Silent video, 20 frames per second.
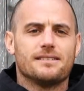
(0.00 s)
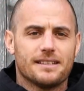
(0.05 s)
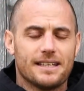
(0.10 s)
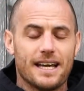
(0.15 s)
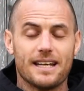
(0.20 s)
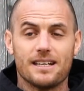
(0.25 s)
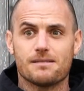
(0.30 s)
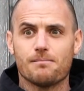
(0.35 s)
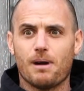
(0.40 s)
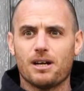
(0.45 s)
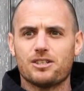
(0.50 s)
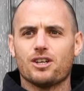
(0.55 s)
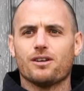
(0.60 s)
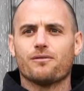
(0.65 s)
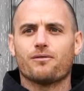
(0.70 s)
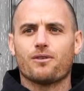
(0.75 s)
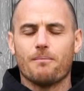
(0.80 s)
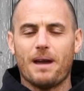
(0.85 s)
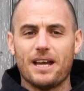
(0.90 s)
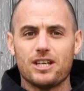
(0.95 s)
get as much
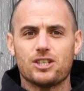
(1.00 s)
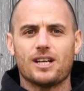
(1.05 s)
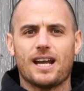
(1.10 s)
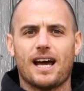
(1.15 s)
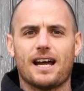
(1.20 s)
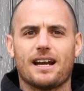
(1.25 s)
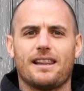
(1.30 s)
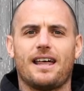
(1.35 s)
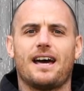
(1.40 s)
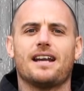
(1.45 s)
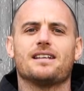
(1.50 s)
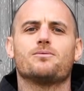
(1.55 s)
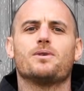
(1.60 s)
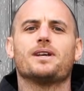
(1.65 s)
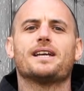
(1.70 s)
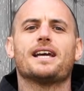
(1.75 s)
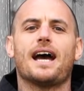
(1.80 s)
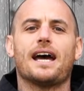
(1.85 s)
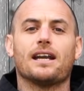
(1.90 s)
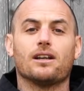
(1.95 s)
information out of that as
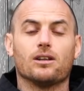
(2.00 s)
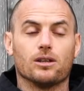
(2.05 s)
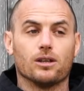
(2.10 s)
we can,